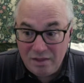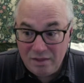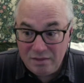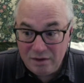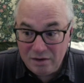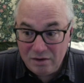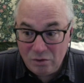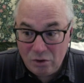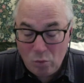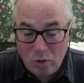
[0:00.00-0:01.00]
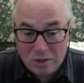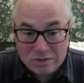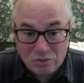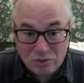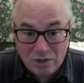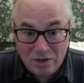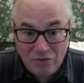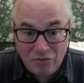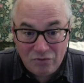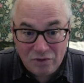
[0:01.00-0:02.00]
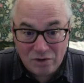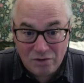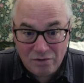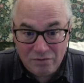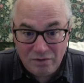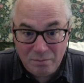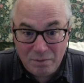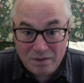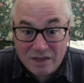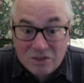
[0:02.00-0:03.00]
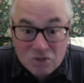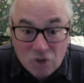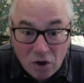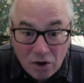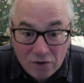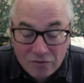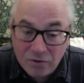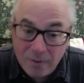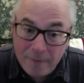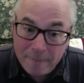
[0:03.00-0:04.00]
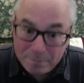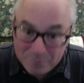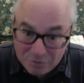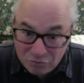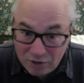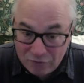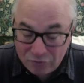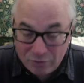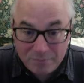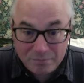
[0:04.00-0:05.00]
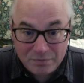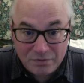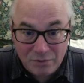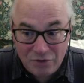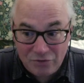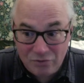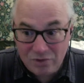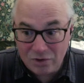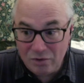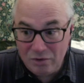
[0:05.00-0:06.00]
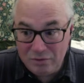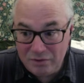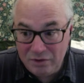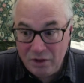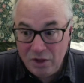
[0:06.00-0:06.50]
They're the ones who can issue the currency, but they charge the Treasury to issue the currency.